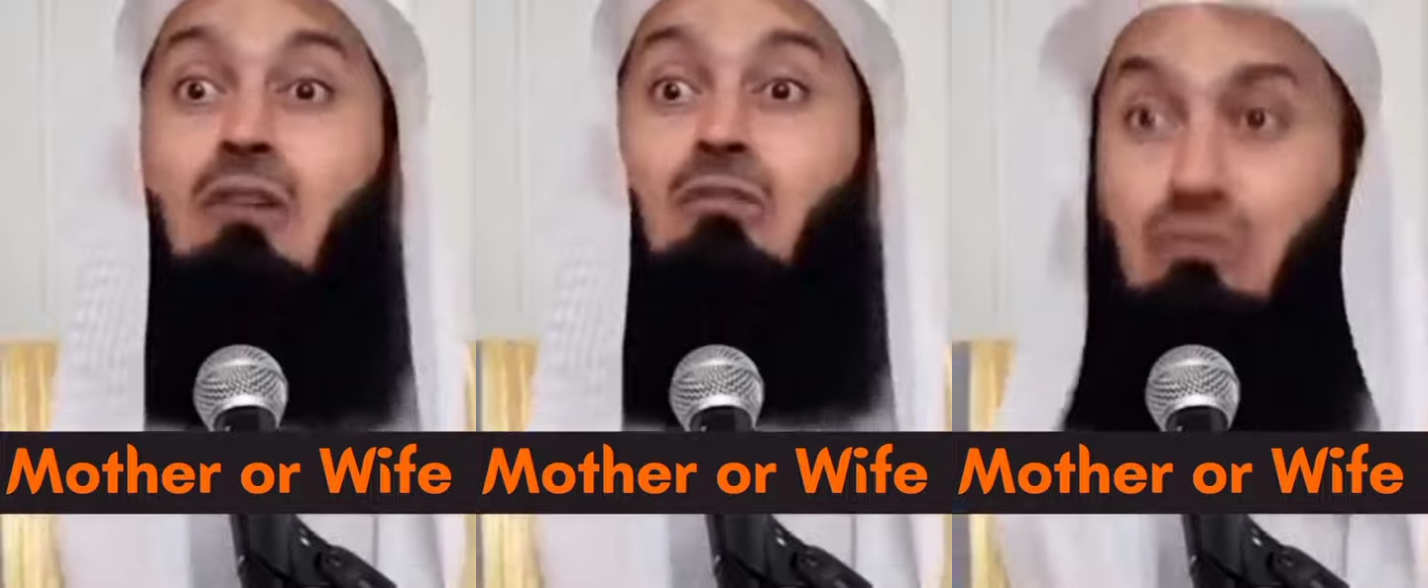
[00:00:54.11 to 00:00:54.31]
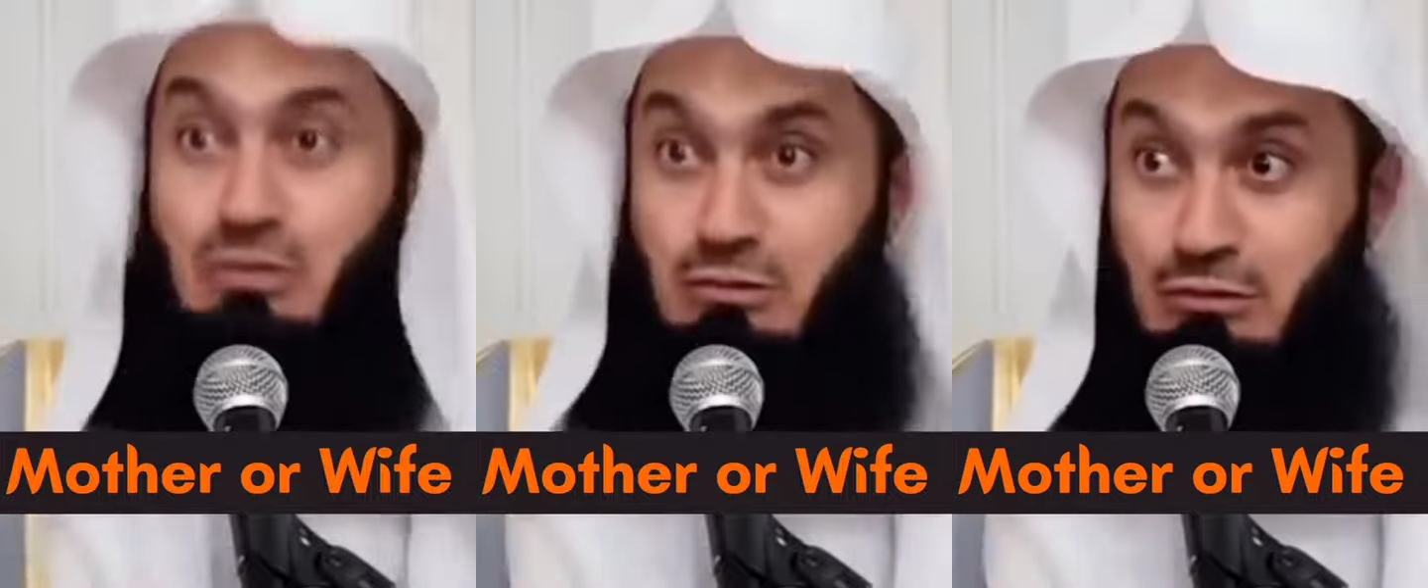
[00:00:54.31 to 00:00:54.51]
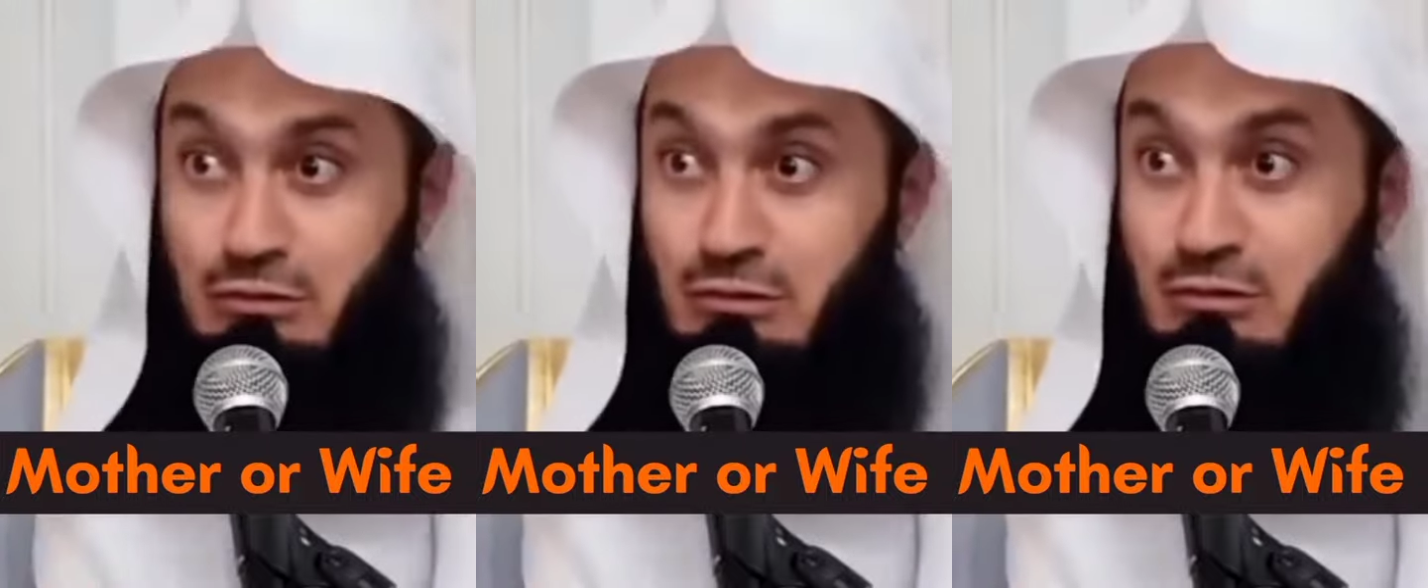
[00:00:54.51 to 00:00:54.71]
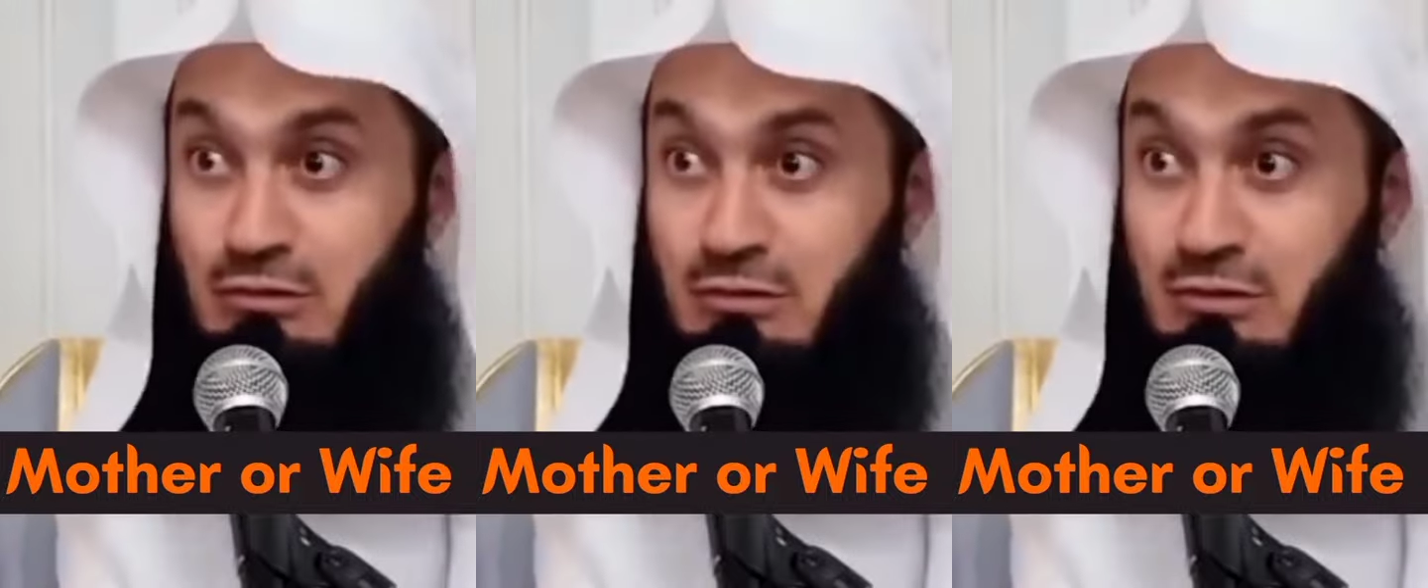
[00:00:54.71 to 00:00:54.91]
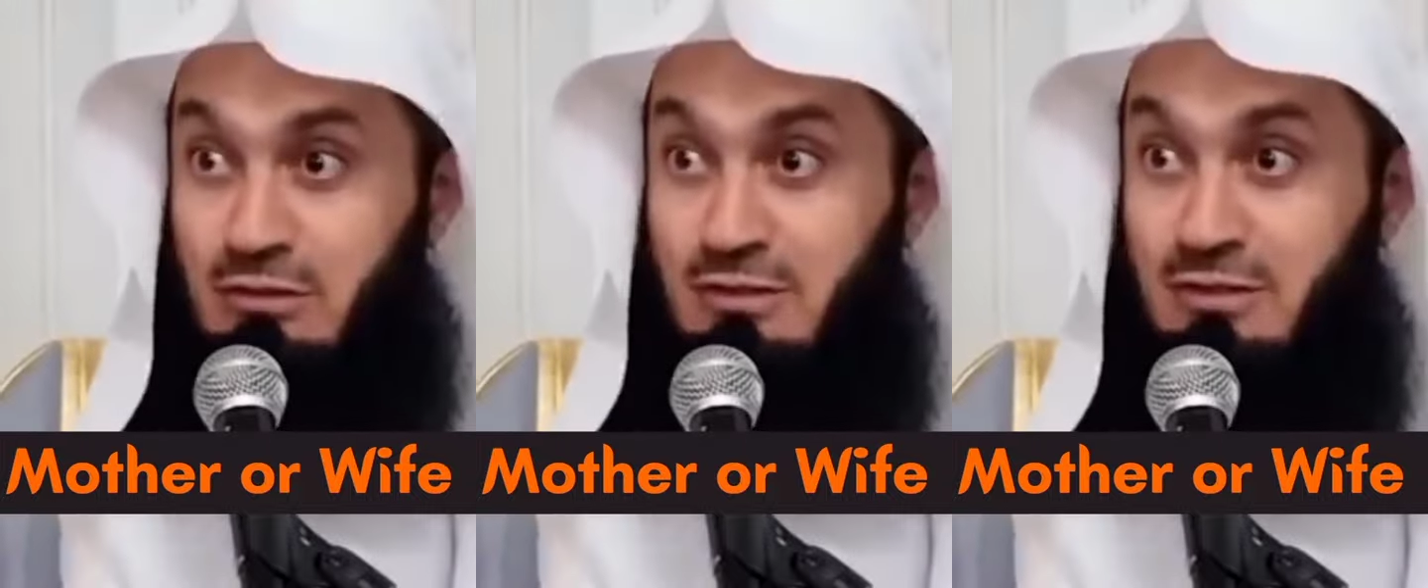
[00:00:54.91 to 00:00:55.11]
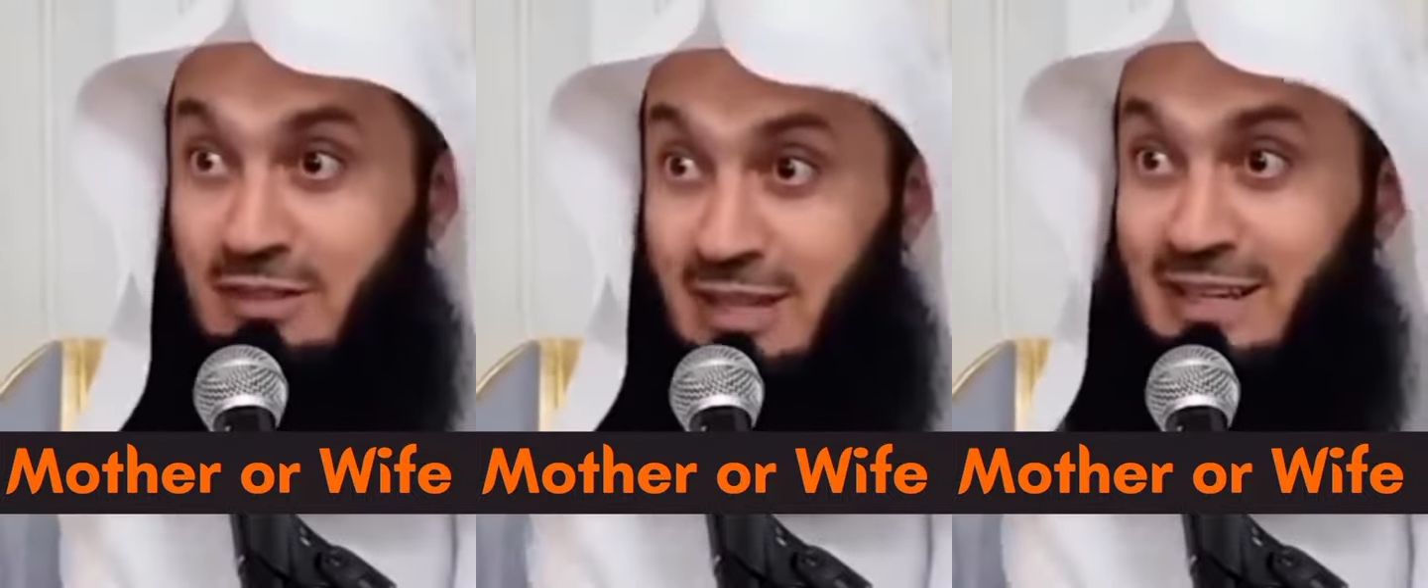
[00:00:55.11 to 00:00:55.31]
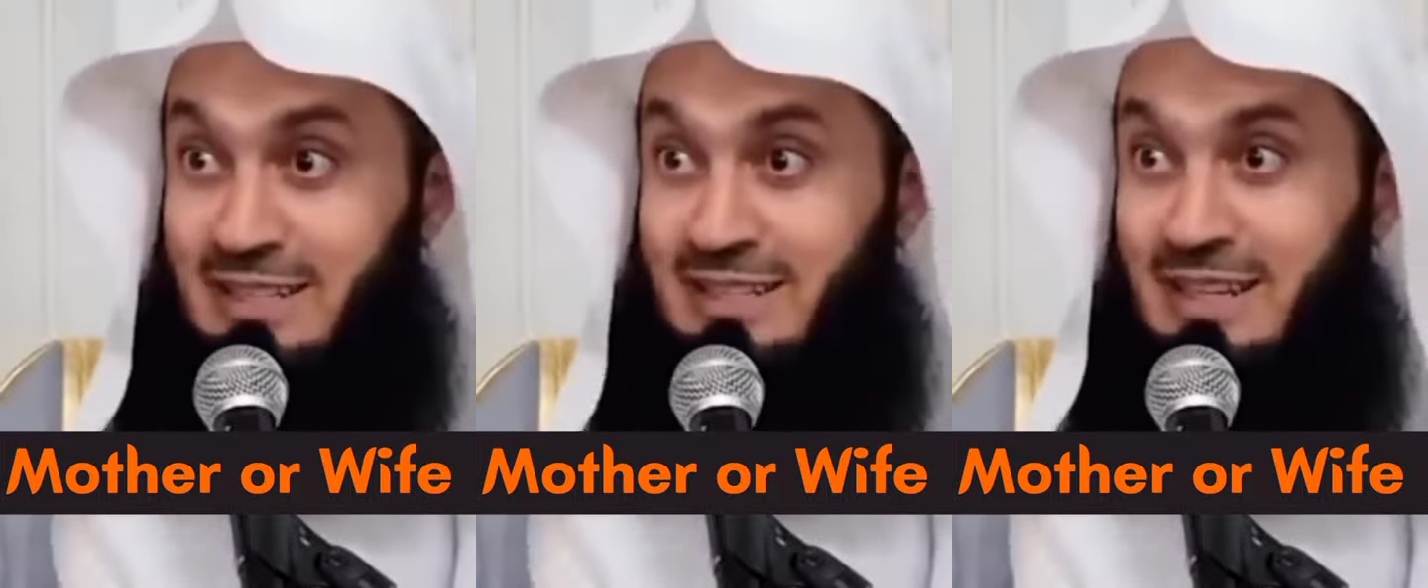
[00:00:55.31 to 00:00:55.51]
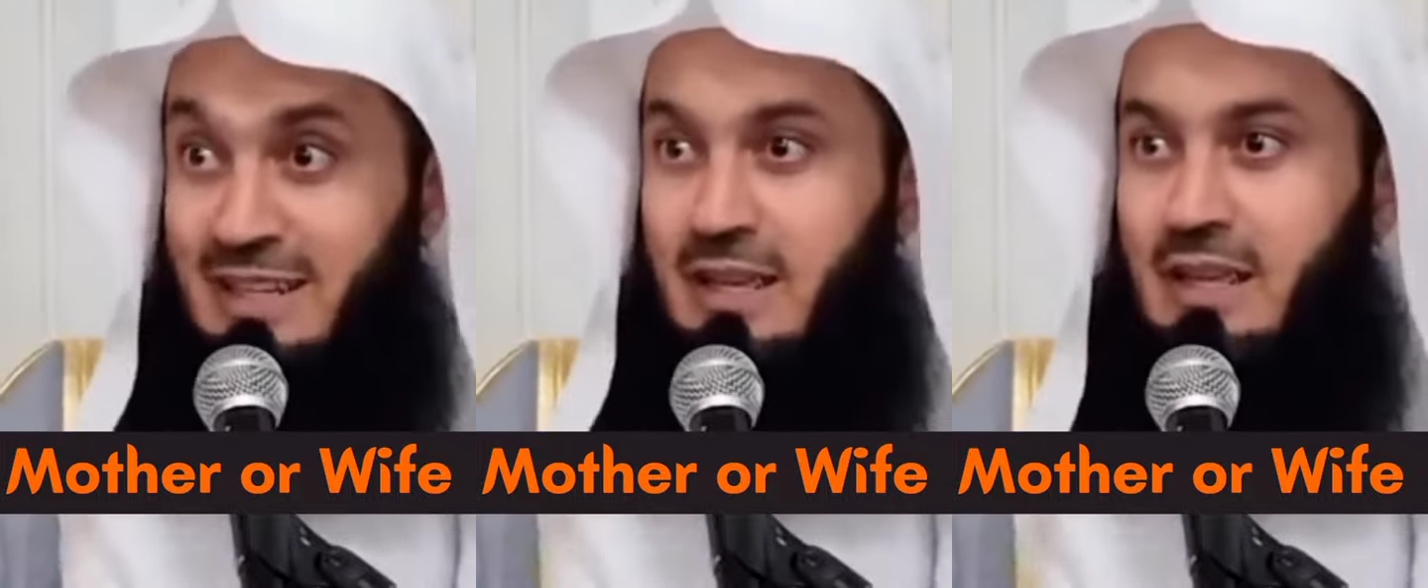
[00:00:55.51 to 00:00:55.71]
house,
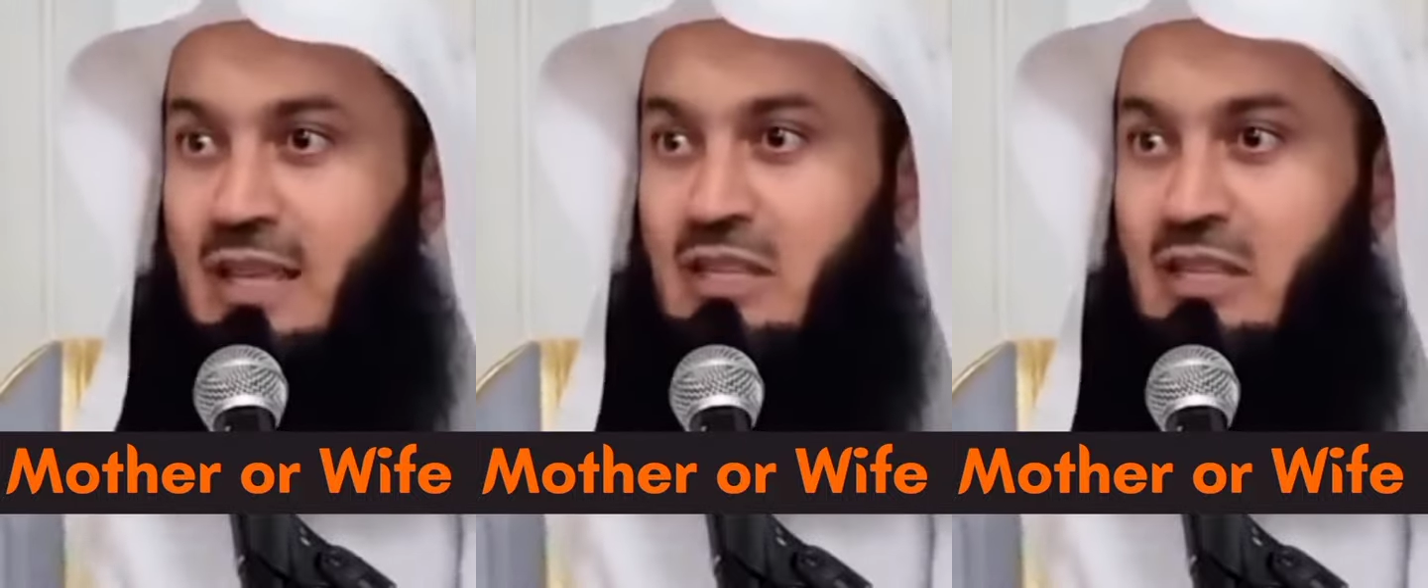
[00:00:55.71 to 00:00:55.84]
right?